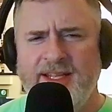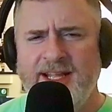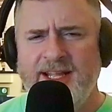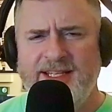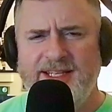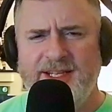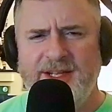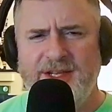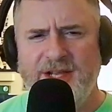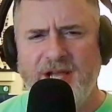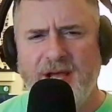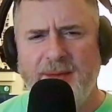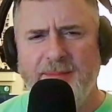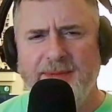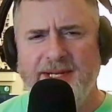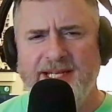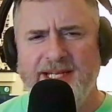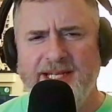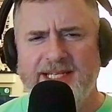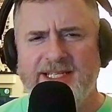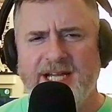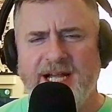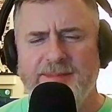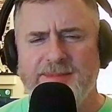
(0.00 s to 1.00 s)
can't tell you how
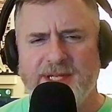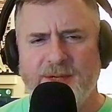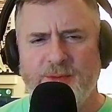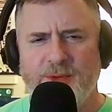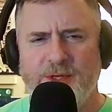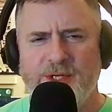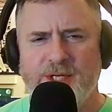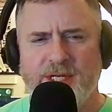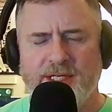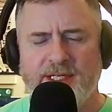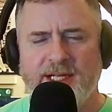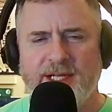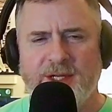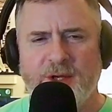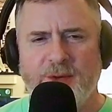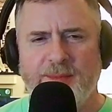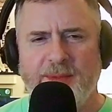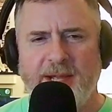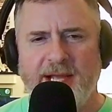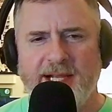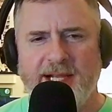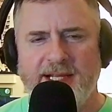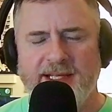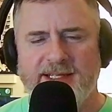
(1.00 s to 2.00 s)
many times I wish I could go
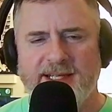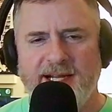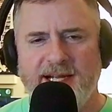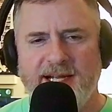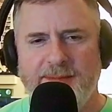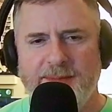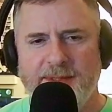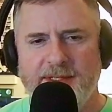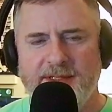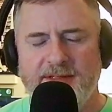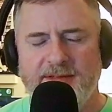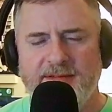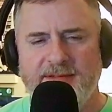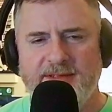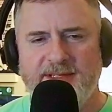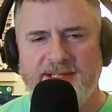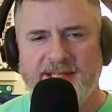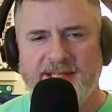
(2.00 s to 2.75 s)
back in time and